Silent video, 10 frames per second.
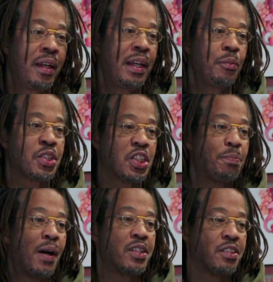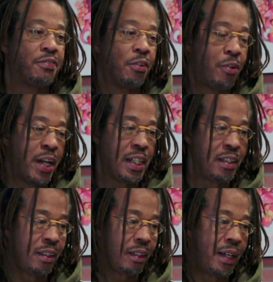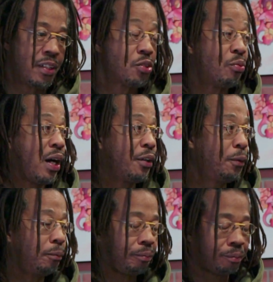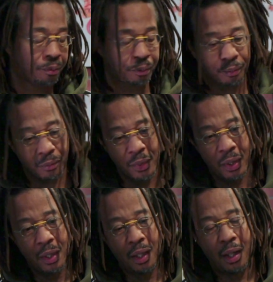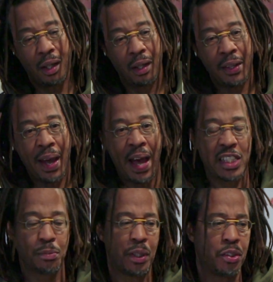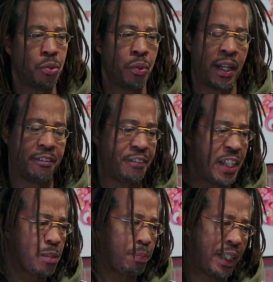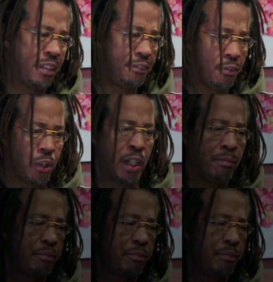He was a sponsor for Rain and Serato. They asked me to do a faceplate for him